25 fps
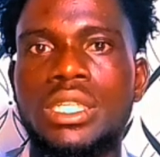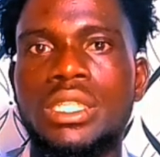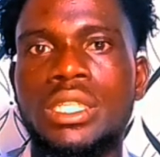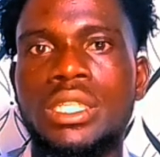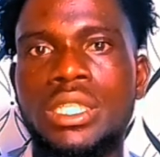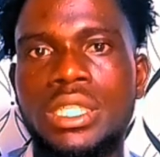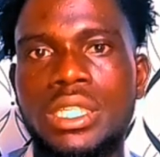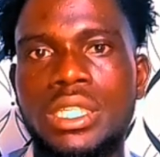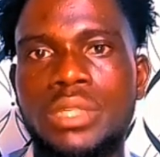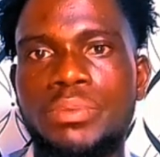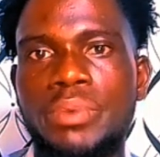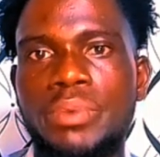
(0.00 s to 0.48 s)

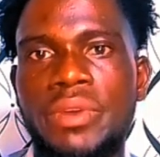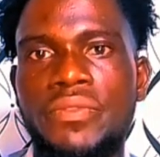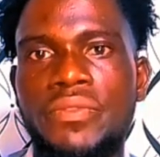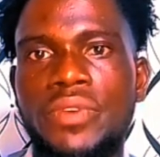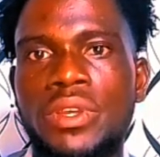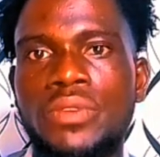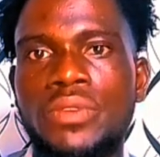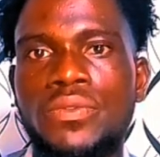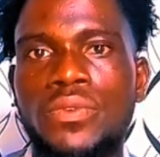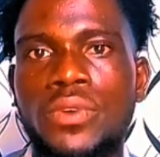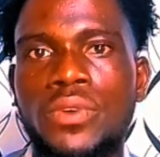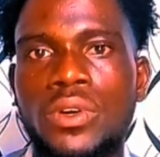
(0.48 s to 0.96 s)
This is
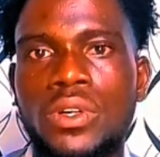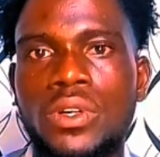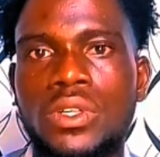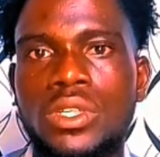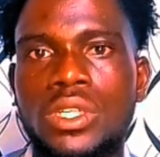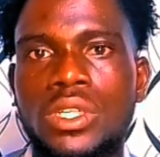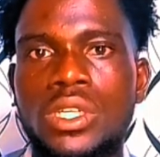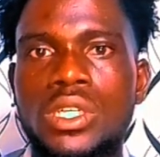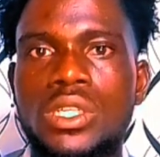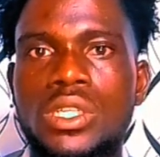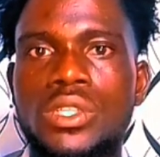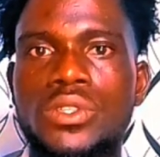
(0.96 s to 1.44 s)
perfect for
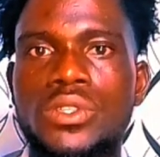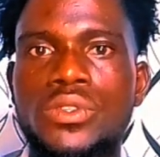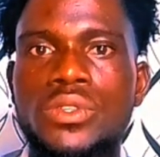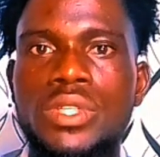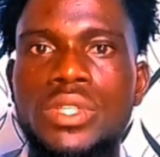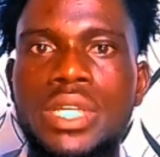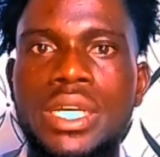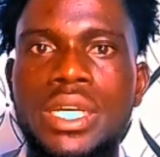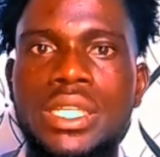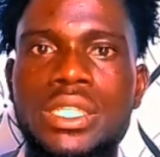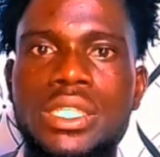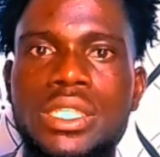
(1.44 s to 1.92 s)

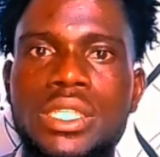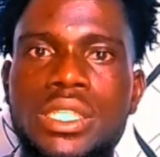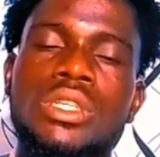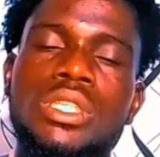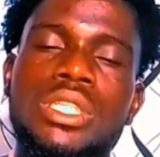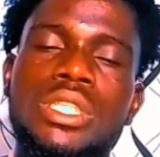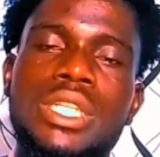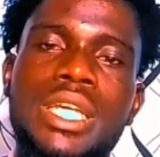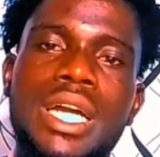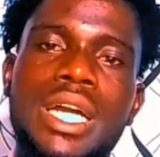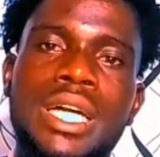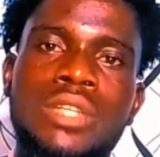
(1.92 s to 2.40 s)
students,
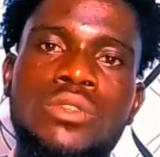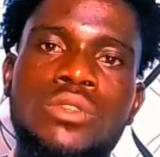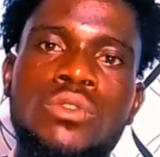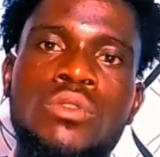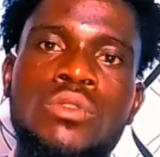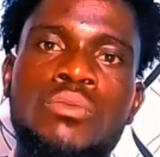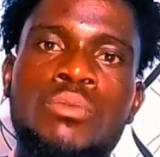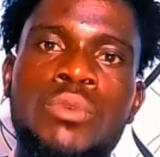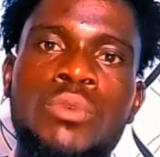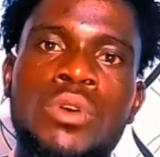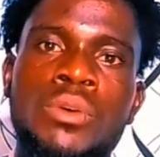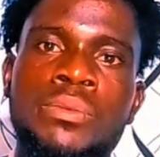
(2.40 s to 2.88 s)
stay at
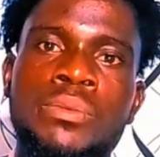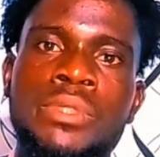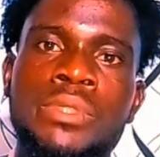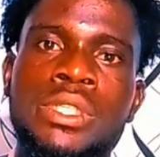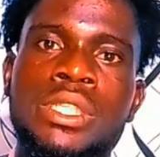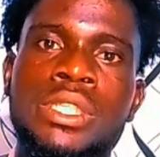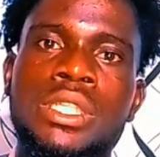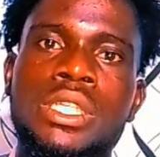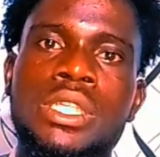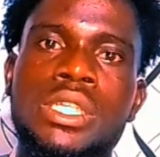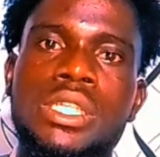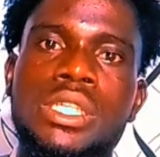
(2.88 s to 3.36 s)
home
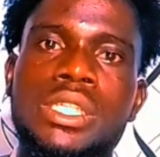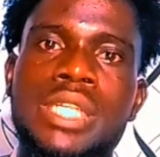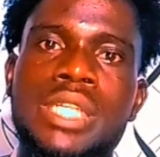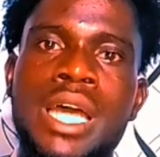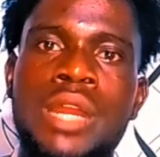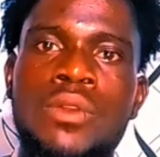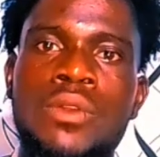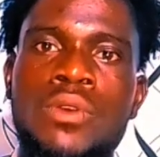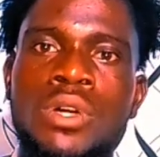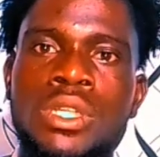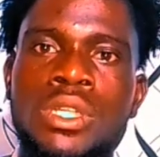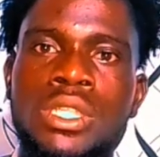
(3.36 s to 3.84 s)
moms,
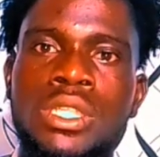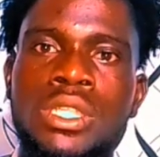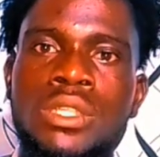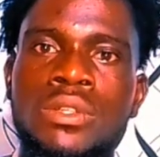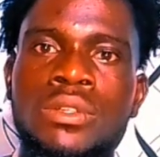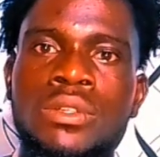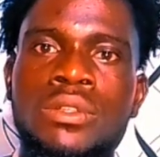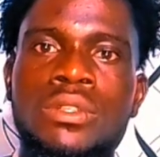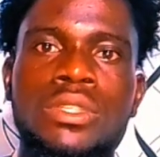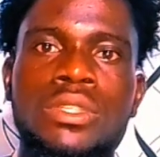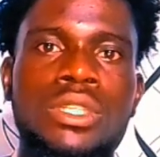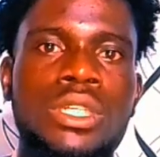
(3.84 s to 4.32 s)
side
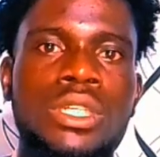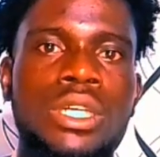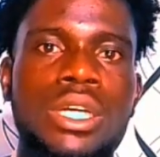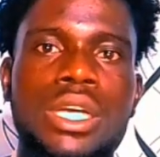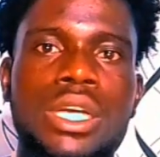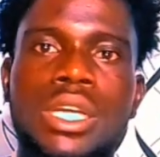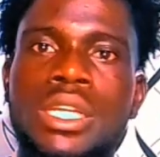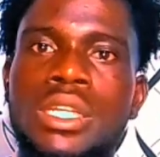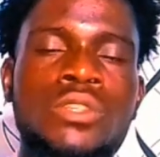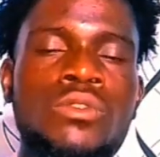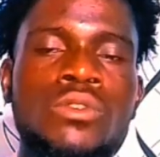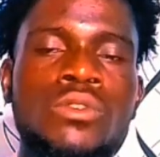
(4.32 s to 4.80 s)
hustle.
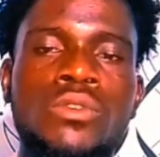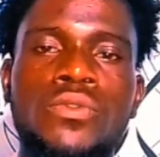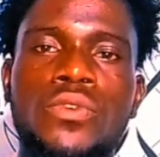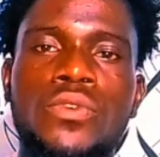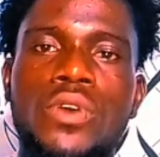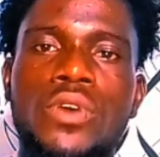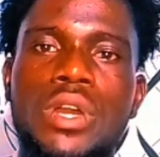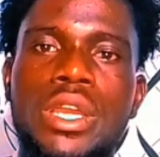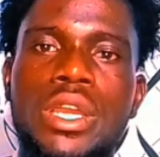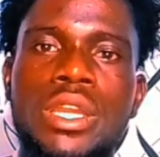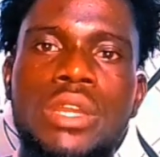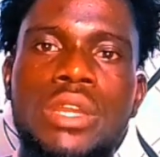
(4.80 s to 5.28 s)
It's good
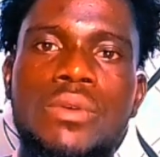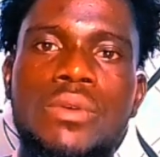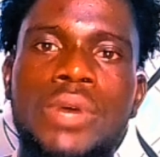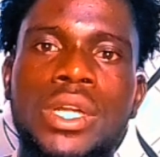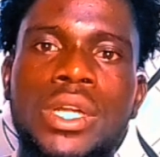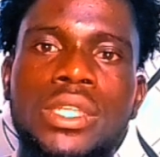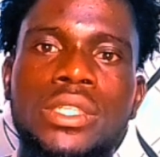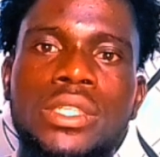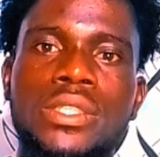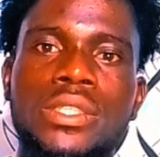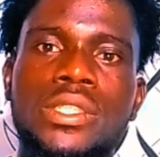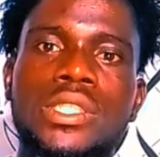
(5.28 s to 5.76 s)
for anyone.